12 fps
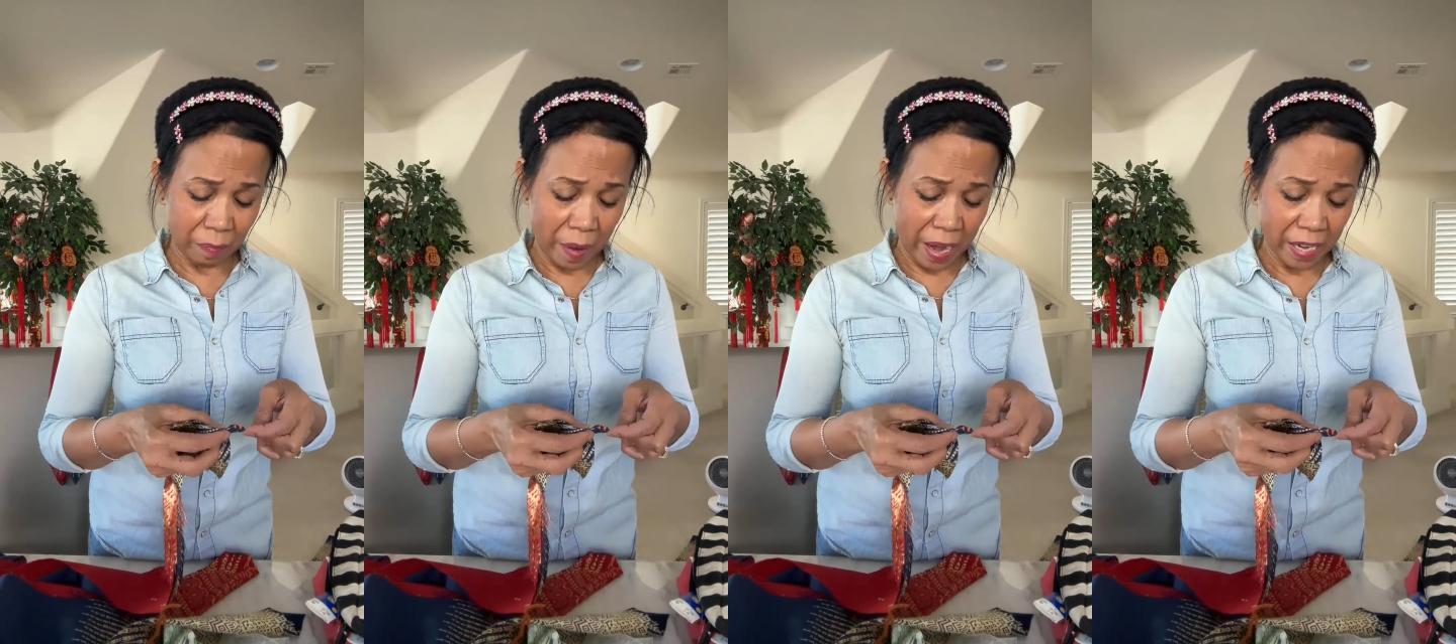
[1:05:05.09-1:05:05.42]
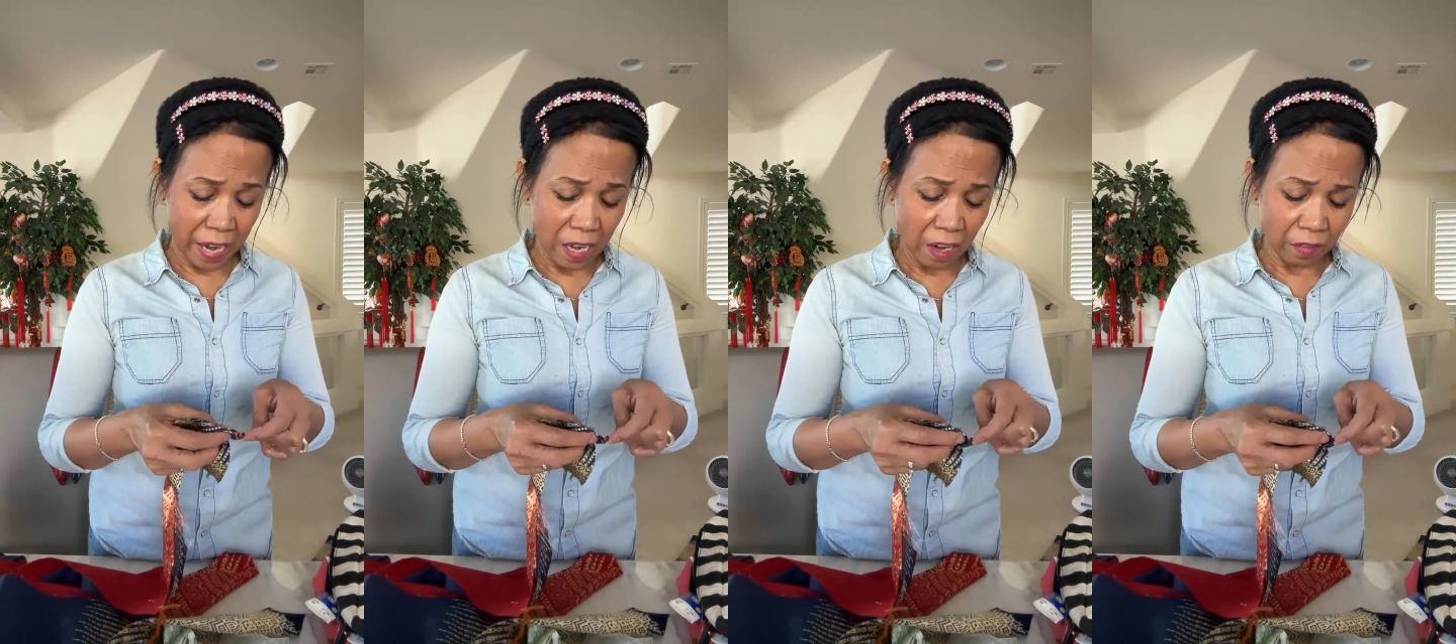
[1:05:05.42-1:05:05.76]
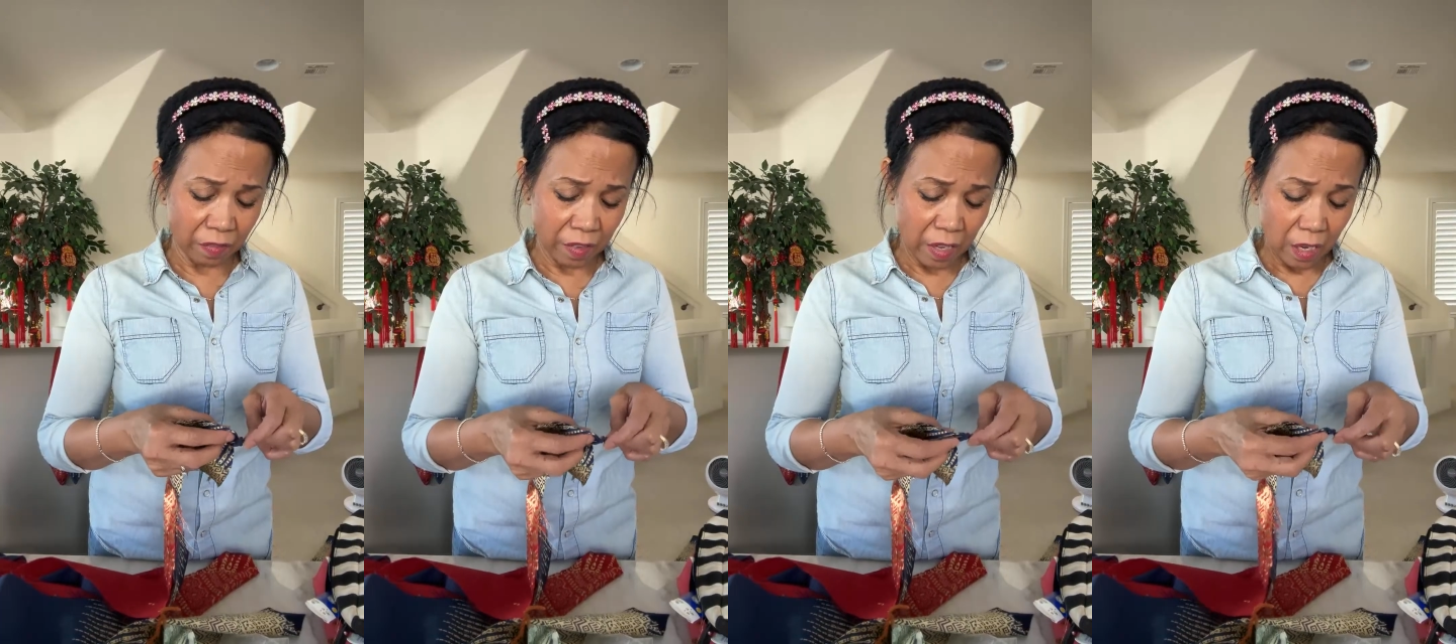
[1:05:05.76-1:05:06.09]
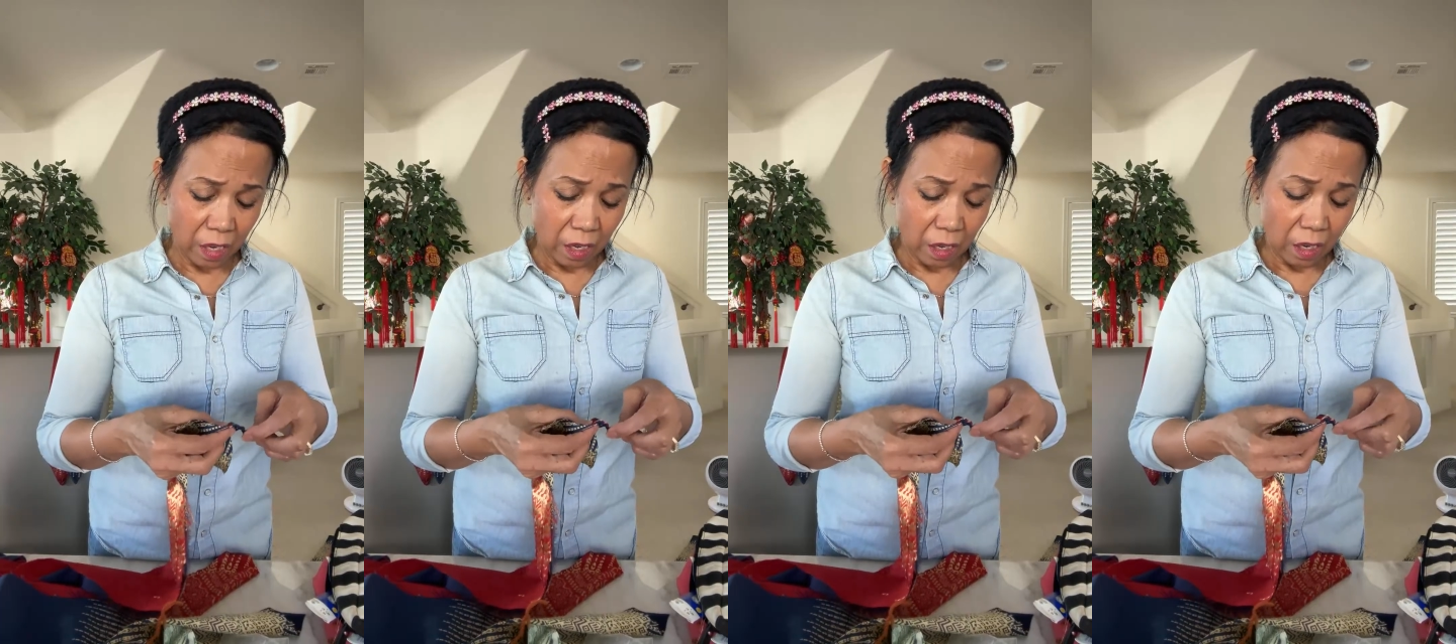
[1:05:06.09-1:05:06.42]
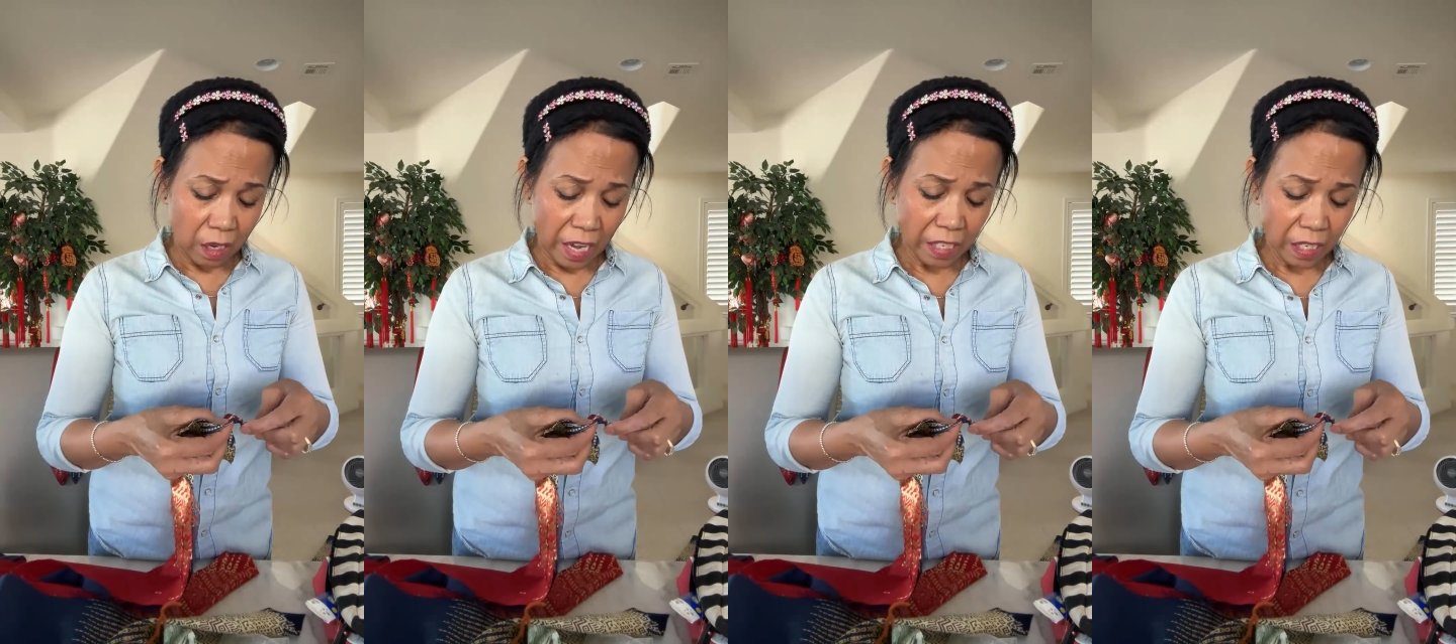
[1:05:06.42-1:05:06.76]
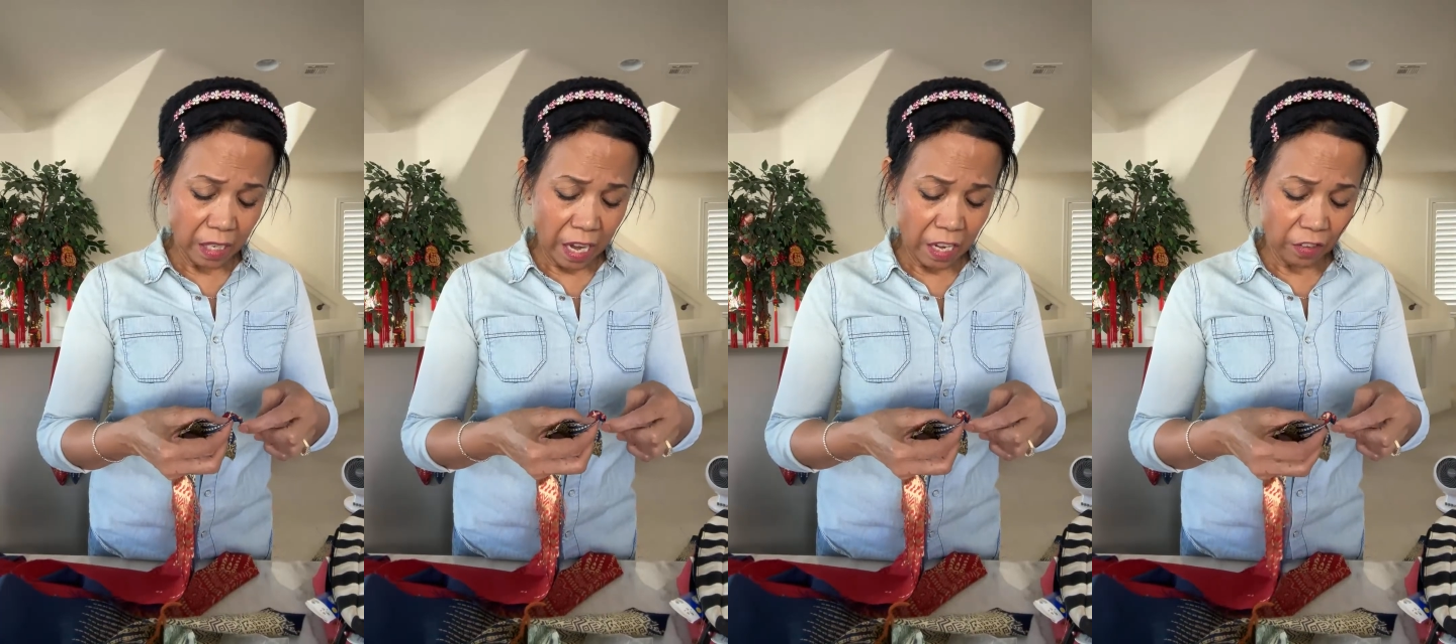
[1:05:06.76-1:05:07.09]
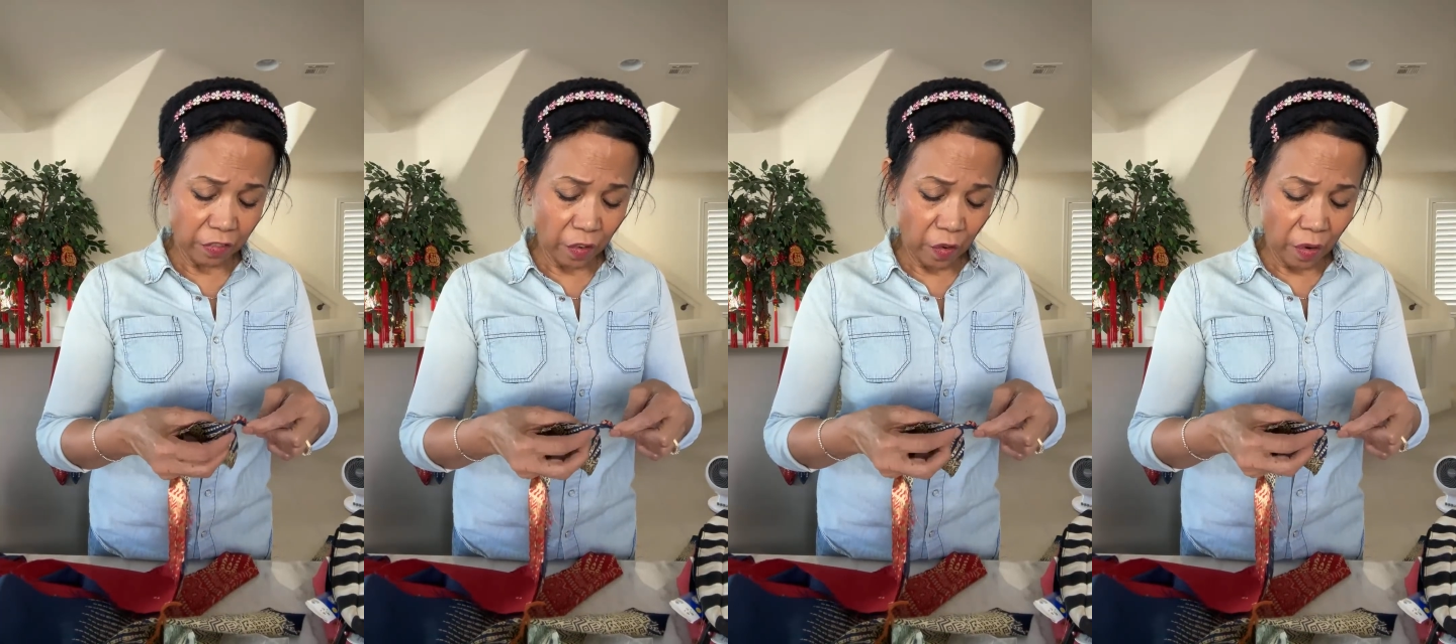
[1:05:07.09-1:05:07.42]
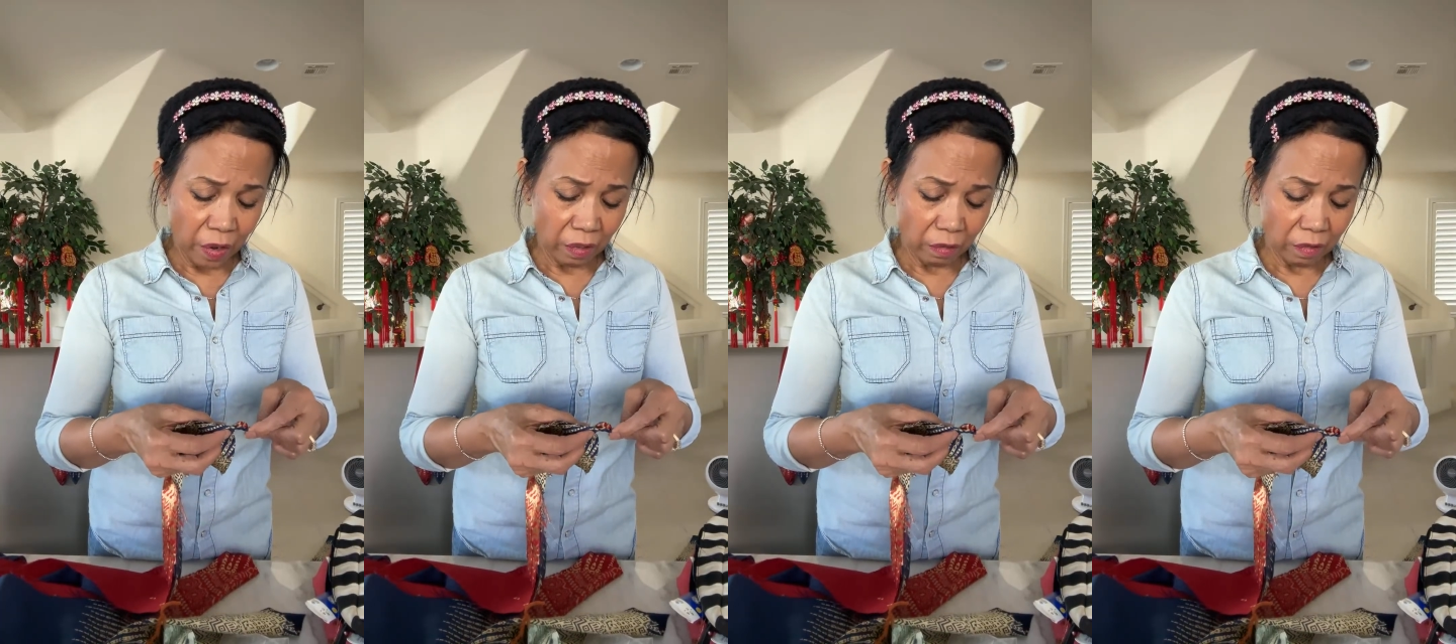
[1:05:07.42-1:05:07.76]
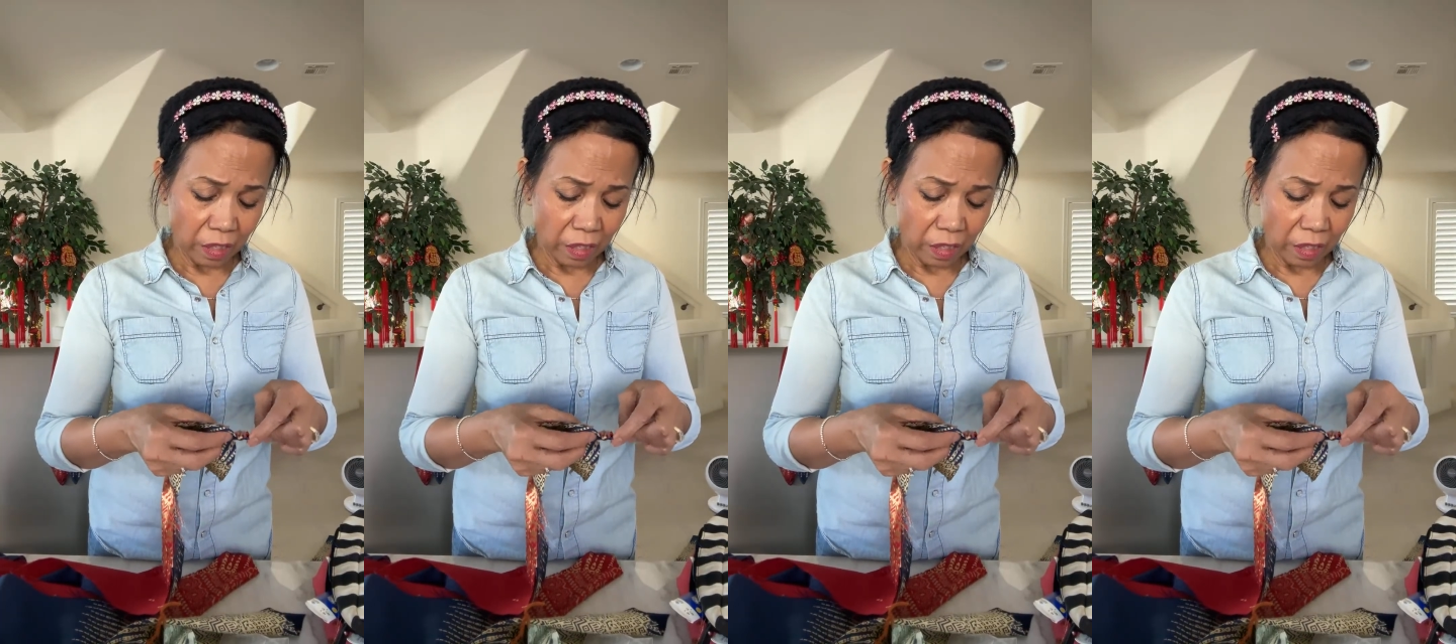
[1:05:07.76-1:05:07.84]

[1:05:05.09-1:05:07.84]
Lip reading: By the end of 1984,